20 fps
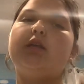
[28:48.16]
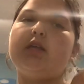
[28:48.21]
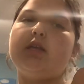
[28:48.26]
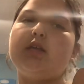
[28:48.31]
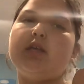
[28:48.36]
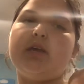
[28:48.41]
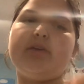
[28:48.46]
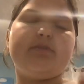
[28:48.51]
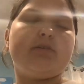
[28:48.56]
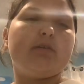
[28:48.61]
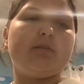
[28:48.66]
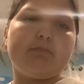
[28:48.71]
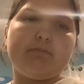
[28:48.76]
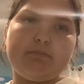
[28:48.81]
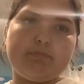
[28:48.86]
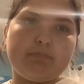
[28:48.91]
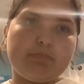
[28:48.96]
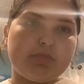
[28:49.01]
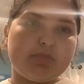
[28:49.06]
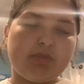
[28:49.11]
give it a
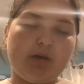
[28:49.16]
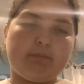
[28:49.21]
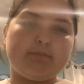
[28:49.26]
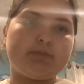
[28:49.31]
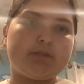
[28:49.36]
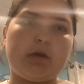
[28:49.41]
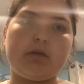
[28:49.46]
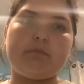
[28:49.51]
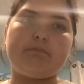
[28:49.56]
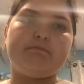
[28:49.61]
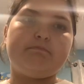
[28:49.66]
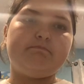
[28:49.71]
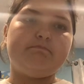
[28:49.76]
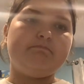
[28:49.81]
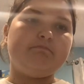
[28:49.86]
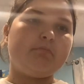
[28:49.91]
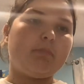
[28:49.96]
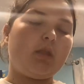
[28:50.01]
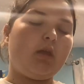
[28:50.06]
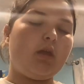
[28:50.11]
thumbs up.
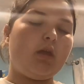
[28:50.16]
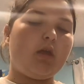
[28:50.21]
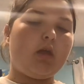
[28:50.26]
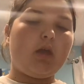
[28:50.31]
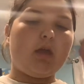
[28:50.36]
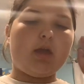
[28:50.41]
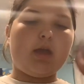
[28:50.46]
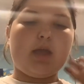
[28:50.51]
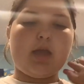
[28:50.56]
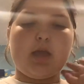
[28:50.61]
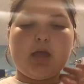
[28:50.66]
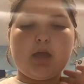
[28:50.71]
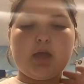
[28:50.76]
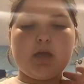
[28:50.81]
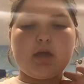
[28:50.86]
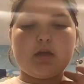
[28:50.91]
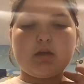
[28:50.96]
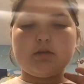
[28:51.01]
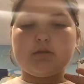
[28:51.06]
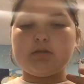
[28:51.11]

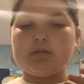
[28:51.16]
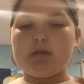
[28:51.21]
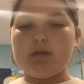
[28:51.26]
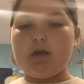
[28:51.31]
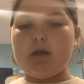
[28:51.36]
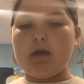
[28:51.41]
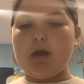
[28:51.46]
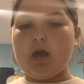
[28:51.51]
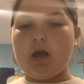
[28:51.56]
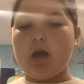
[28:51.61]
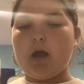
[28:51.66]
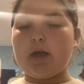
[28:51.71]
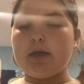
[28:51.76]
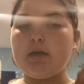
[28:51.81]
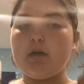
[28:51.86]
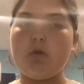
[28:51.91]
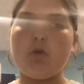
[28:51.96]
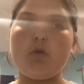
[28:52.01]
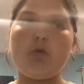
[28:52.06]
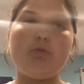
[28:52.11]
And
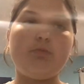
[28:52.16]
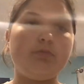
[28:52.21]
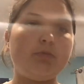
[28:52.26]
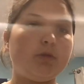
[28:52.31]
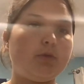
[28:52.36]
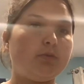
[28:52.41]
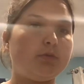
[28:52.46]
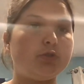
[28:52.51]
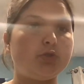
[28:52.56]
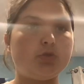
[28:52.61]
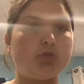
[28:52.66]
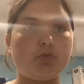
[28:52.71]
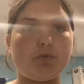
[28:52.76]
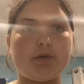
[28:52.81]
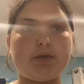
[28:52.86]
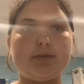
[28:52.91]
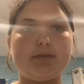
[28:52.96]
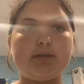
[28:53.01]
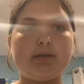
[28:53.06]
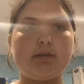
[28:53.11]
I hope you
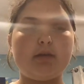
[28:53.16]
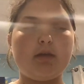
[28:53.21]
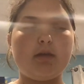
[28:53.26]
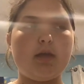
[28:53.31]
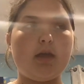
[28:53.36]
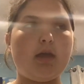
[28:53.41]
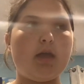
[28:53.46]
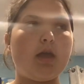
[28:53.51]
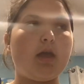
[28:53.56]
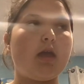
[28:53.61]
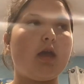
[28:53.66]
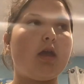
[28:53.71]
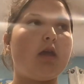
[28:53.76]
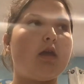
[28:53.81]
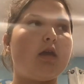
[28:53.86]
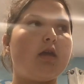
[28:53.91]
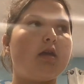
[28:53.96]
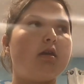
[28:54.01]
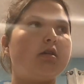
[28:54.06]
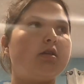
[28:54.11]
enjoyed.
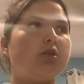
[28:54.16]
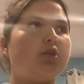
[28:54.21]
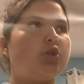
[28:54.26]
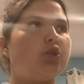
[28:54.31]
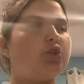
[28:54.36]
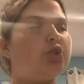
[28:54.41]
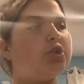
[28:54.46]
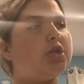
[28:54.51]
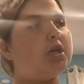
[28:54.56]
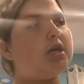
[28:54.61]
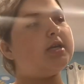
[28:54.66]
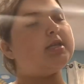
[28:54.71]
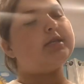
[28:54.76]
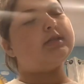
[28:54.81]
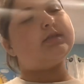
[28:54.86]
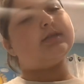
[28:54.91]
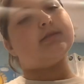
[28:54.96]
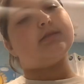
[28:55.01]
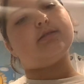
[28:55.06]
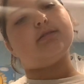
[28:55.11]

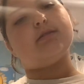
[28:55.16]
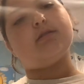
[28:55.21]
Just